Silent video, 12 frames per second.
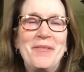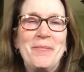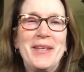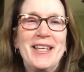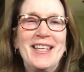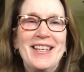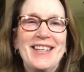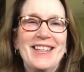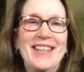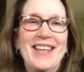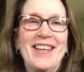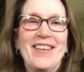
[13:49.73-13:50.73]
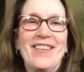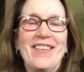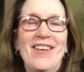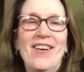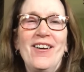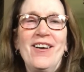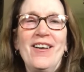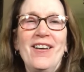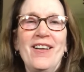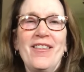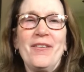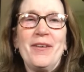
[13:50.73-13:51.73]
Big inhale
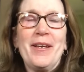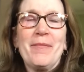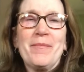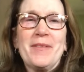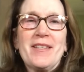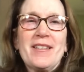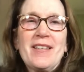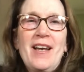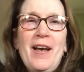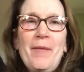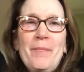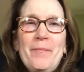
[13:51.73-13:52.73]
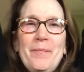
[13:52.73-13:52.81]
all the way up to the top.